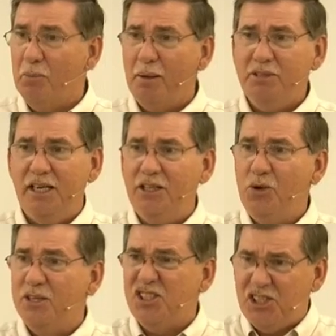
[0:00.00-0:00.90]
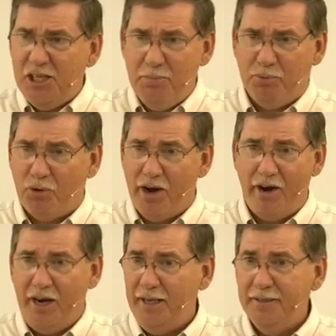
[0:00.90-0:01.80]
I'm telling you, it's
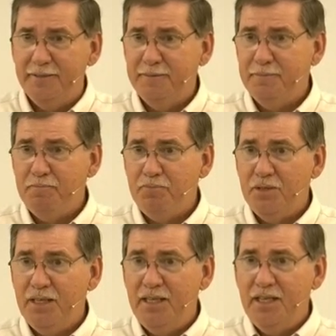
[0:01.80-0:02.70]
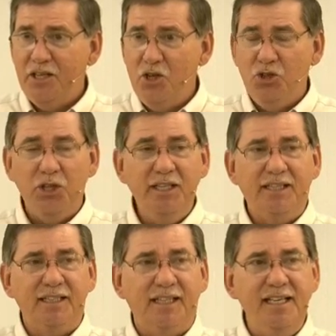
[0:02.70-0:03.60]
temporary. You think
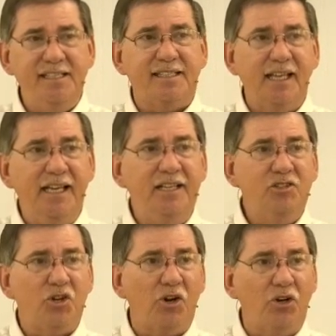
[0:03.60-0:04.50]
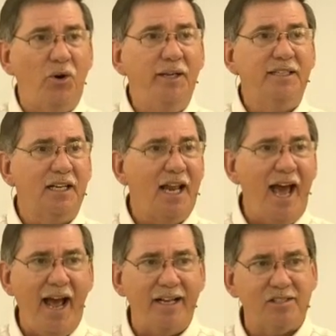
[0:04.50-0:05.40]
that these things are going to
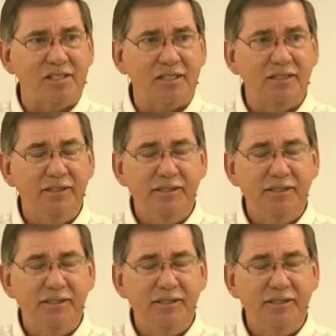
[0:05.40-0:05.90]
last.